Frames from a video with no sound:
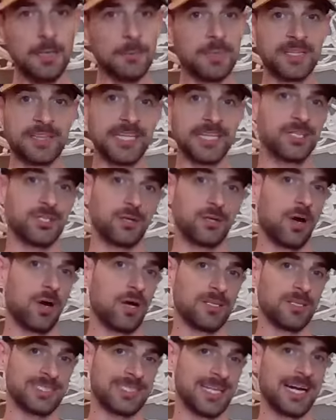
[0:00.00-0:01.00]
But these are
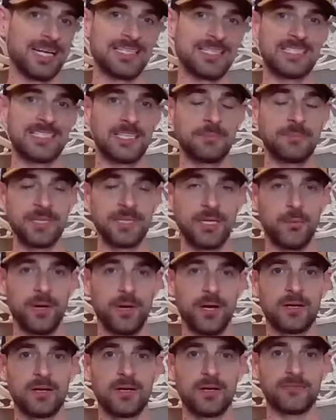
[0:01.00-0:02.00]
all signs to be
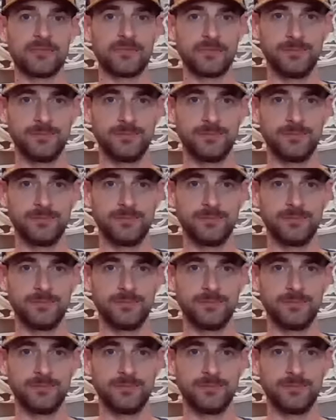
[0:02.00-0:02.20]
aware of.